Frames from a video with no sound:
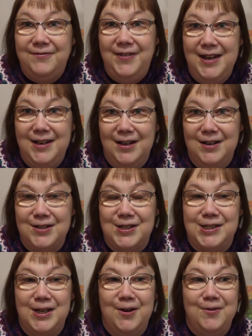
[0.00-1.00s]
figures
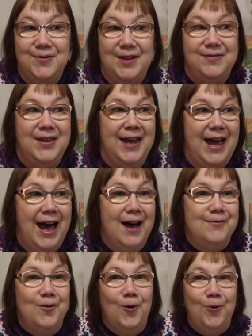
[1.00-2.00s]
so that they
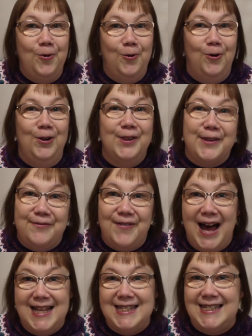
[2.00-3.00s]
have all the
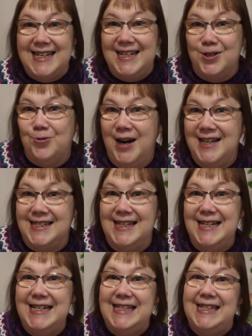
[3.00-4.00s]
fancy
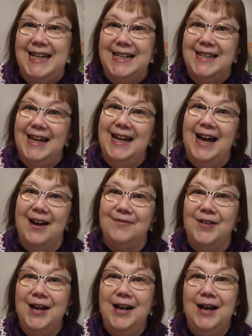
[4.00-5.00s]
dresses and they have